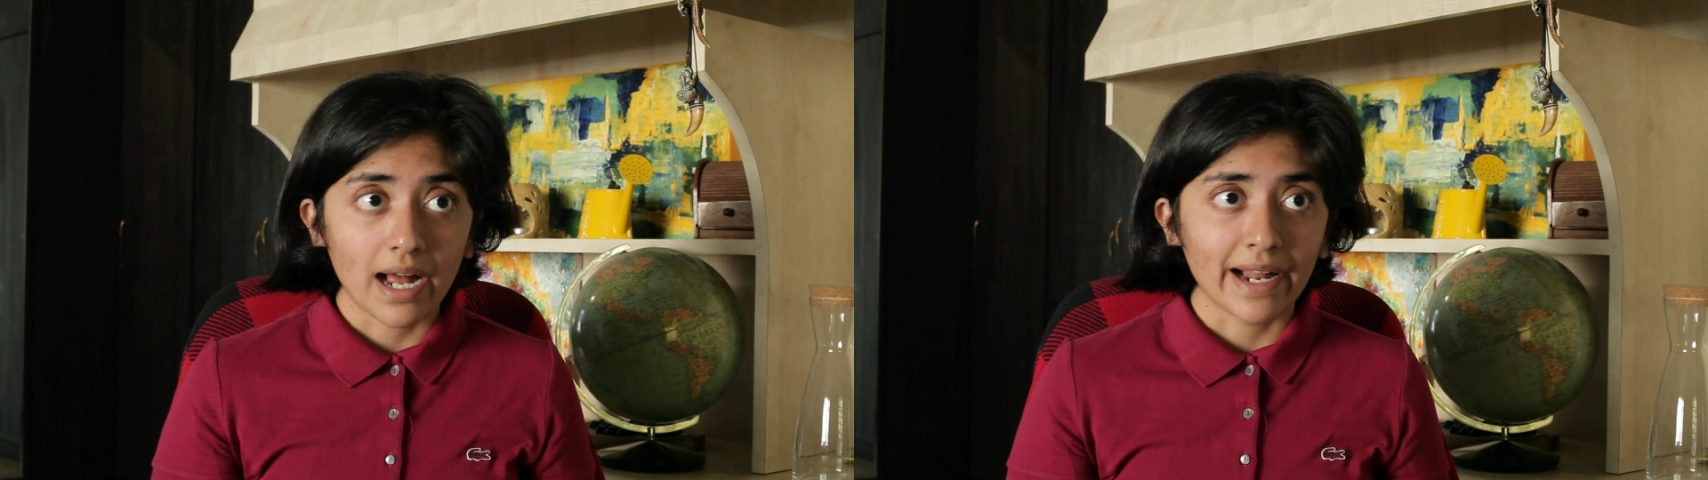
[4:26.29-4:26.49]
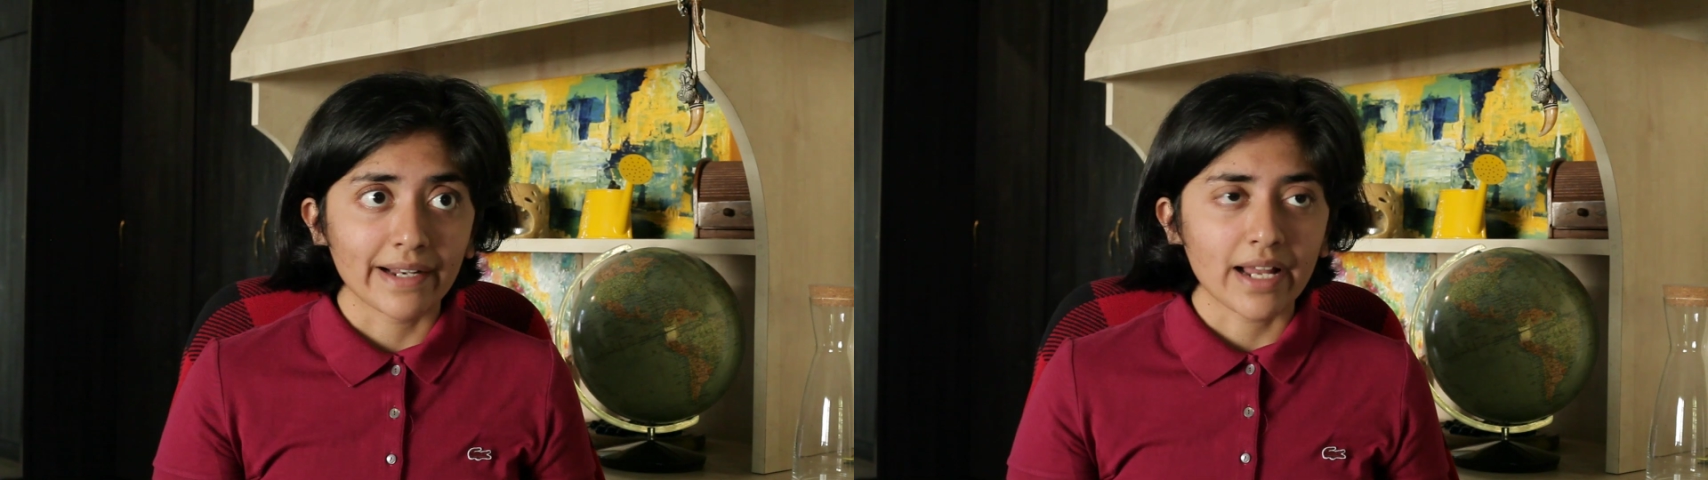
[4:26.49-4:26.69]

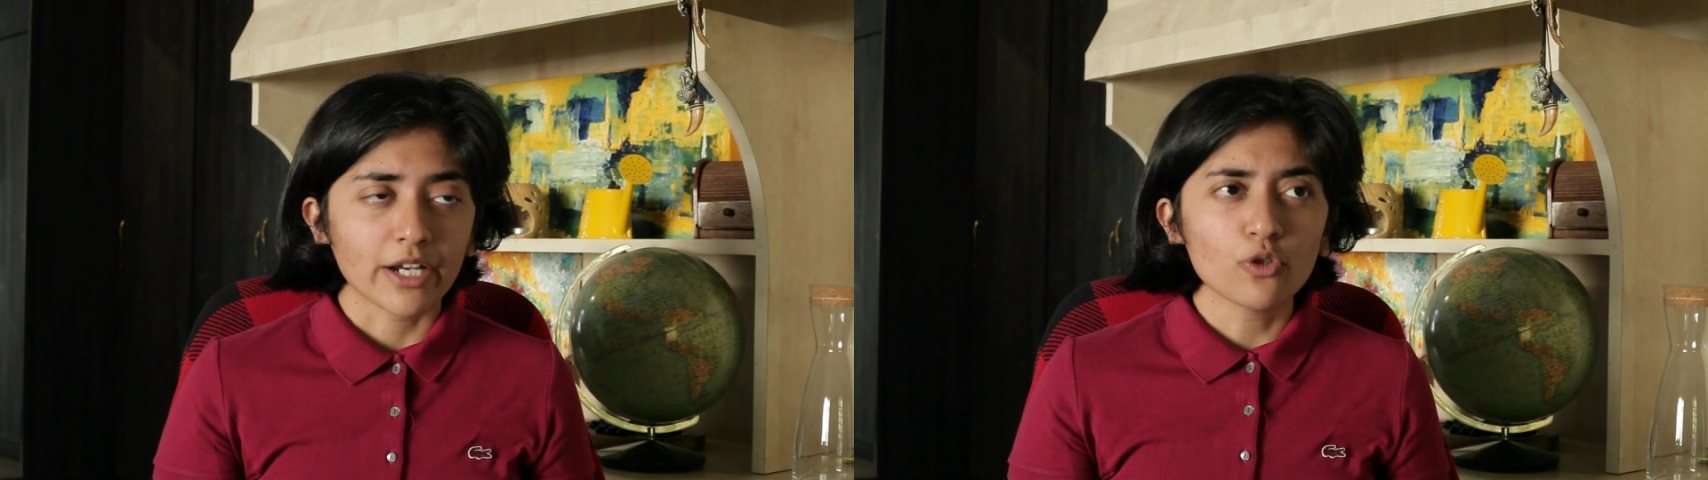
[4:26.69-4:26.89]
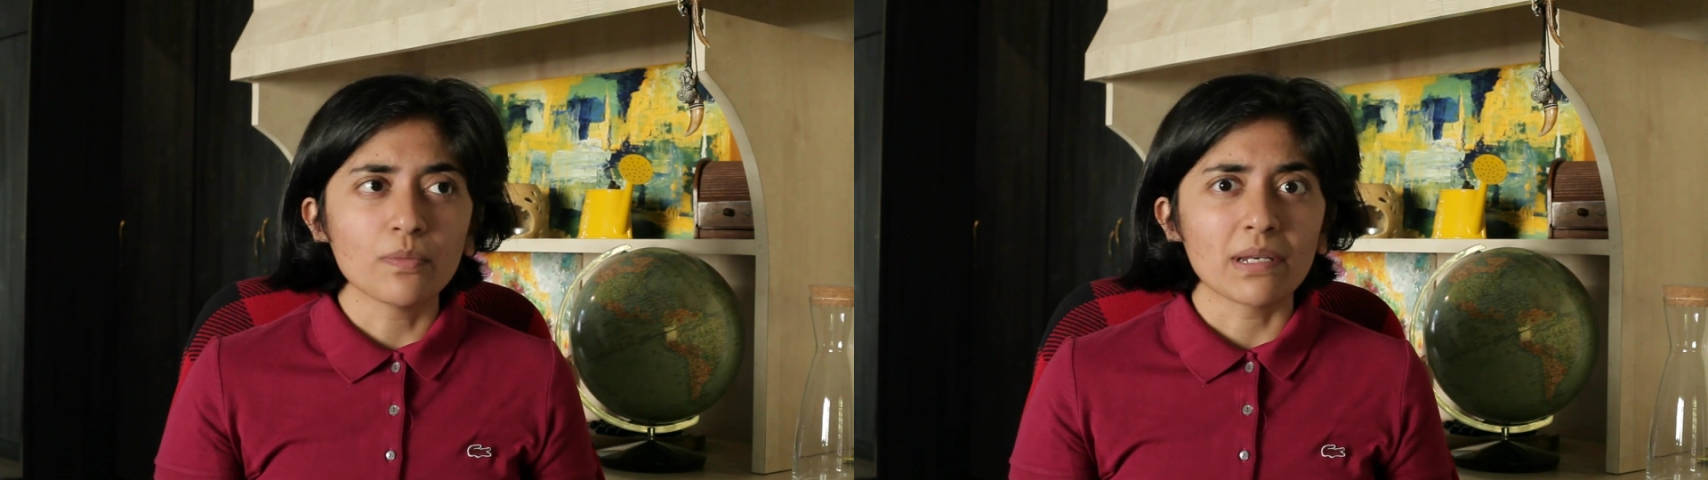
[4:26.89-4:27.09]
and I
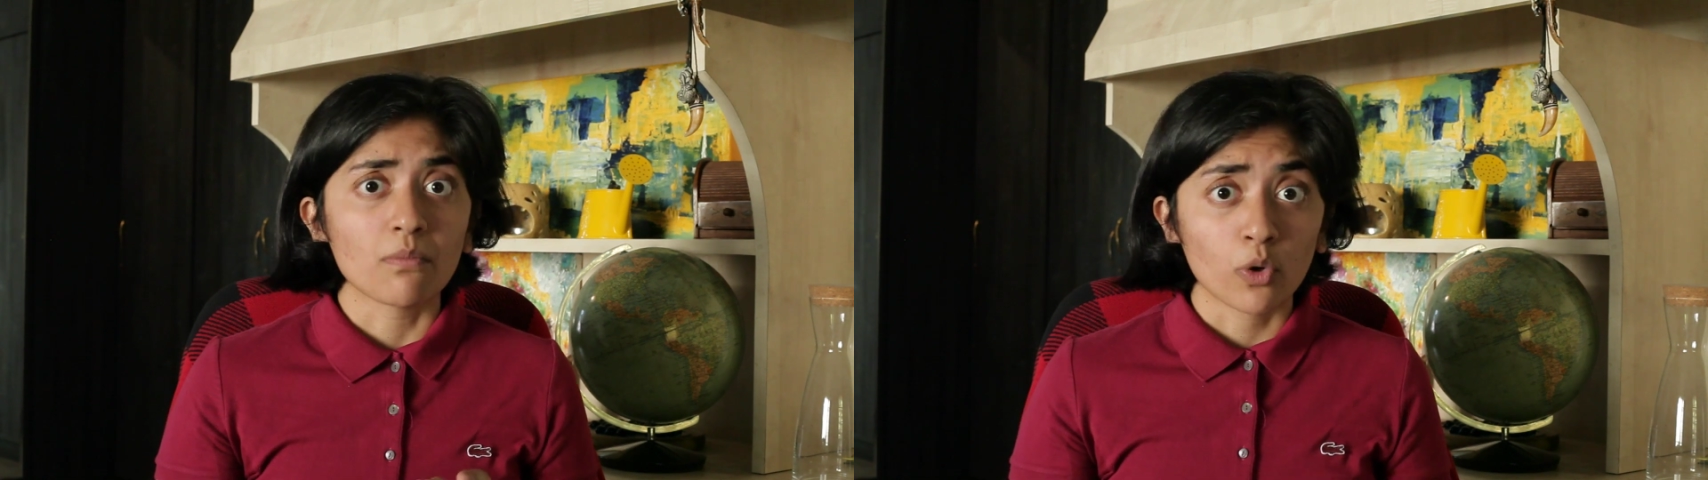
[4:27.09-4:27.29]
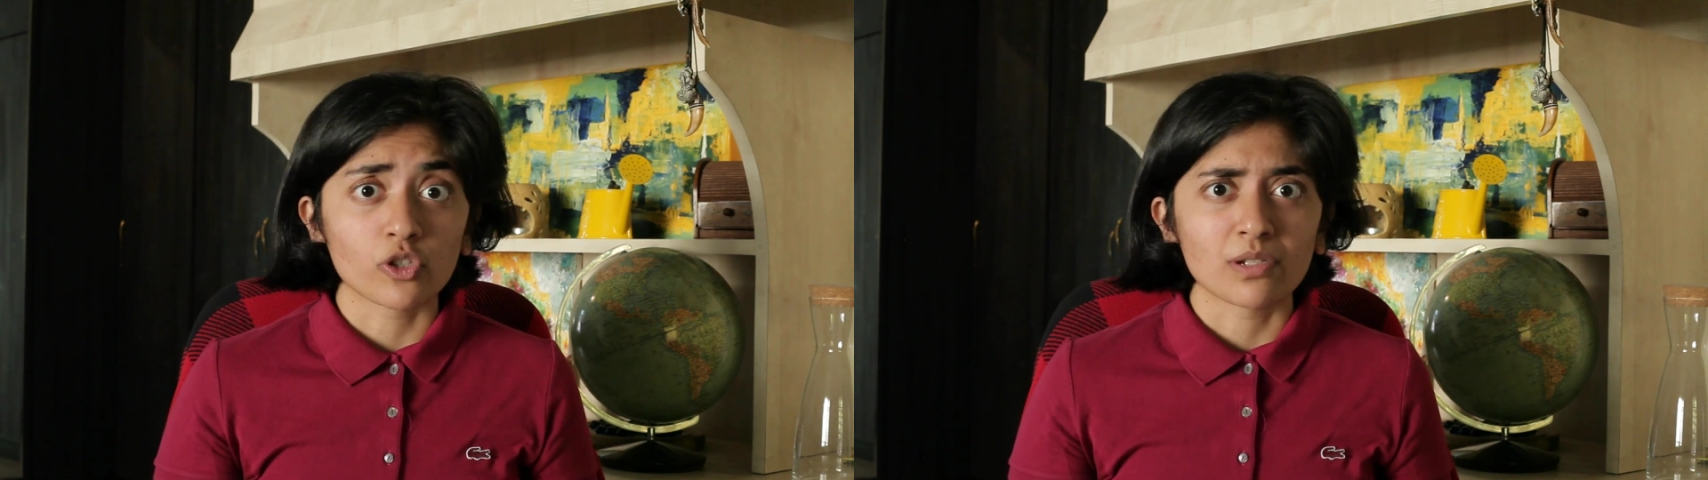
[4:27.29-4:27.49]
do mean
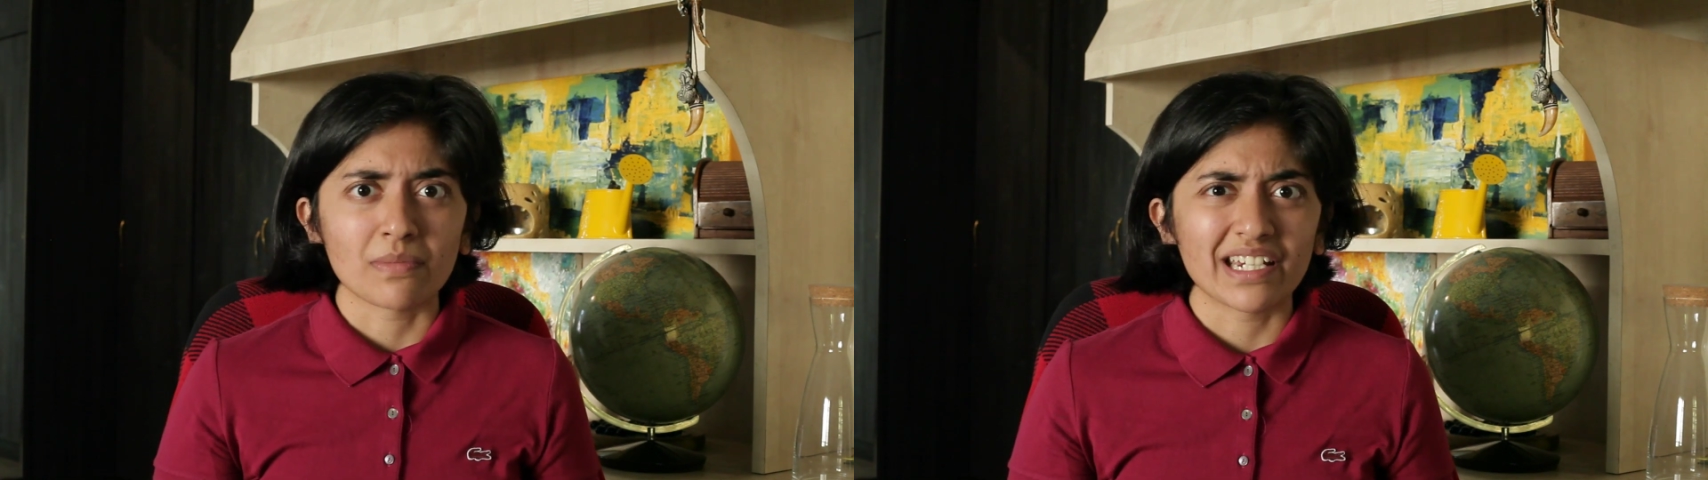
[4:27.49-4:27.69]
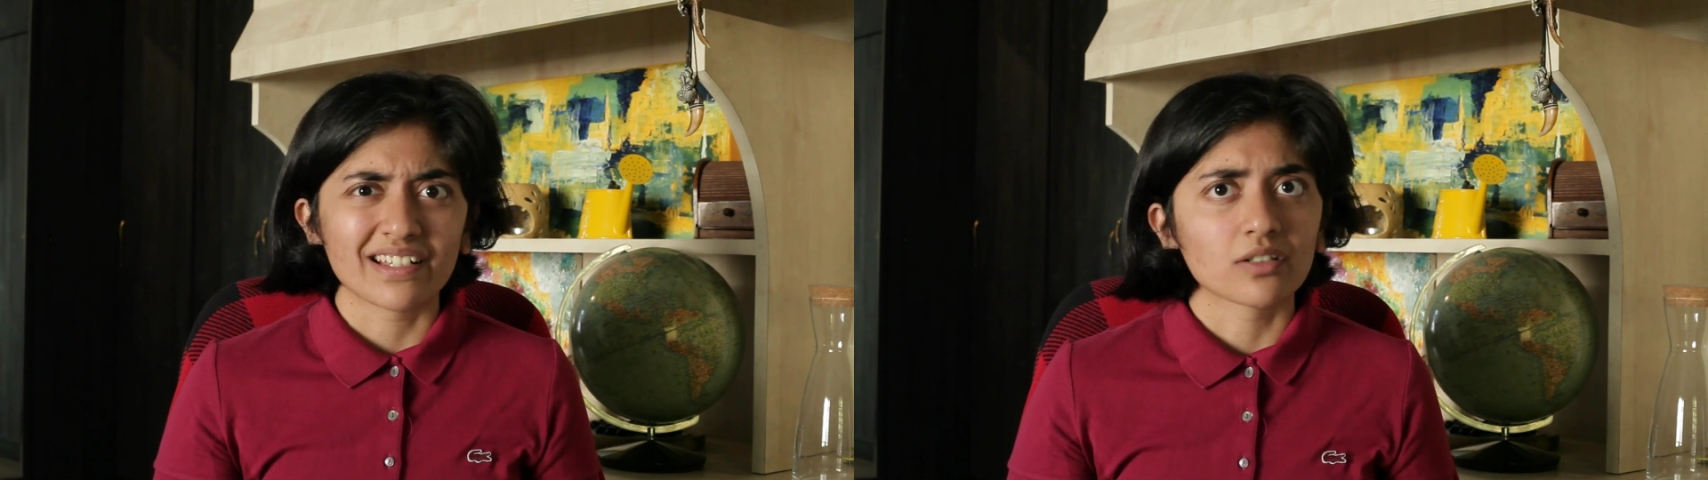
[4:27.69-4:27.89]
most
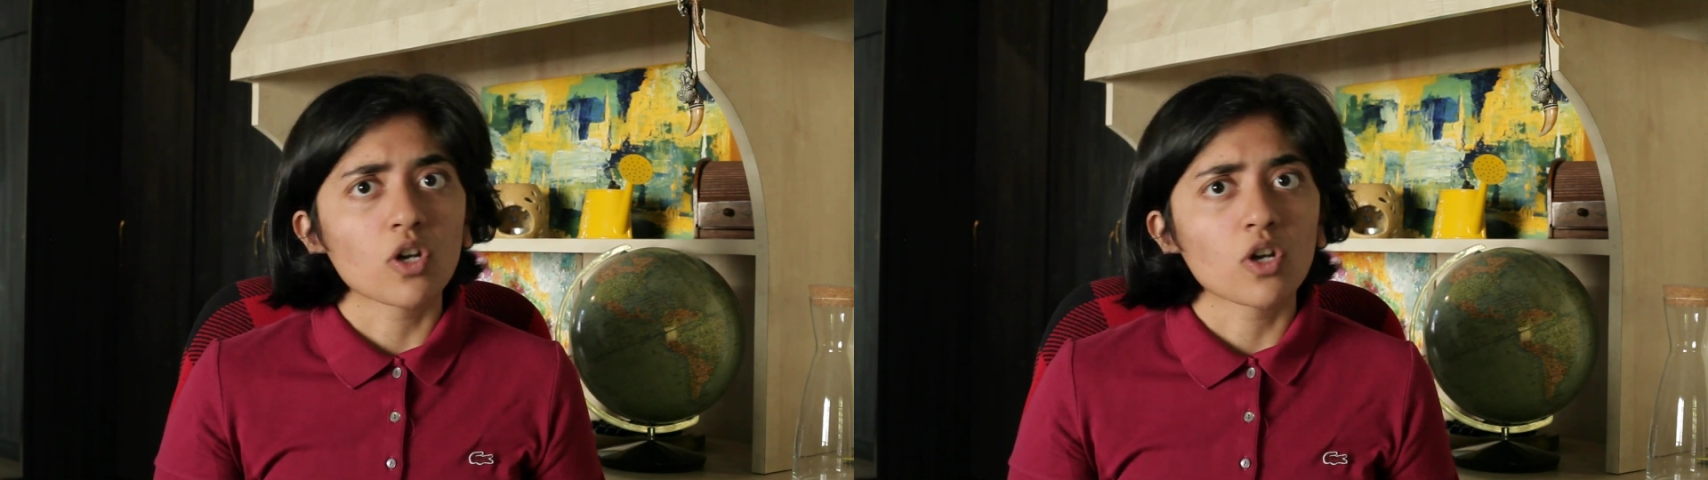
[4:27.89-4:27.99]
media,